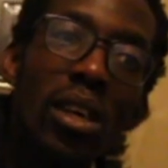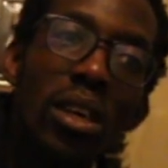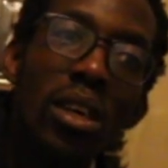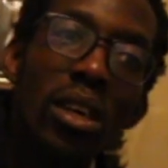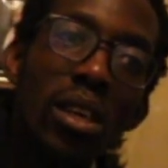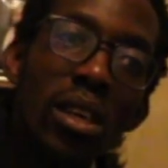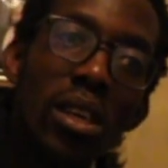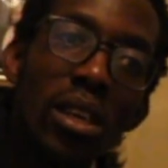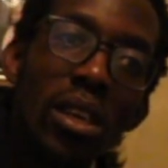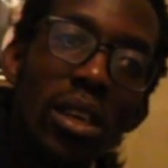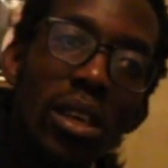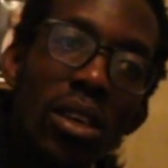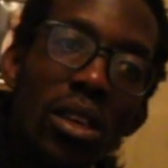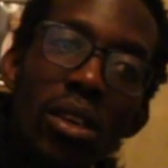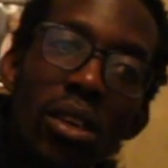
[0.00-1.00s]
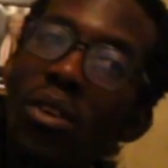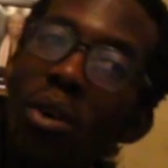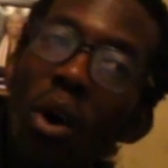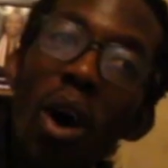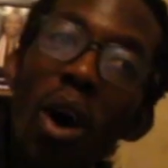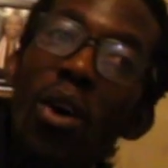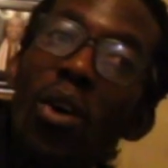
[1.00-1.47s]

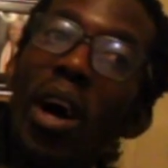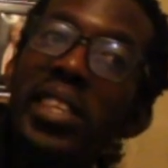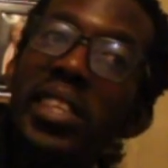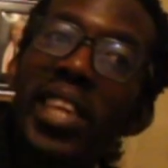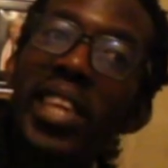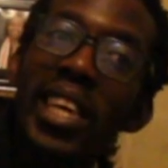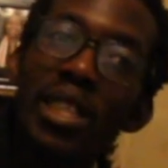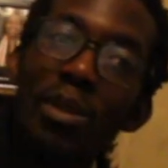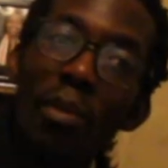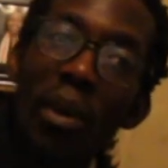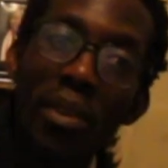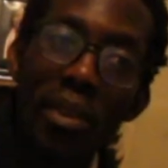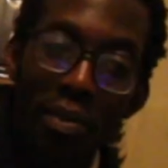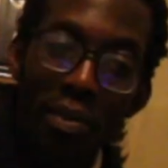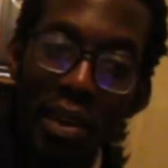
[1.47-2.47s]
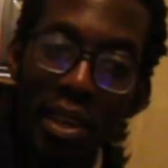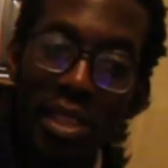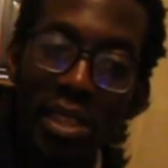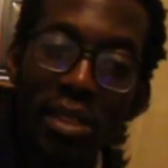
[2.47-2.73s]
Wrong context, motherfucker.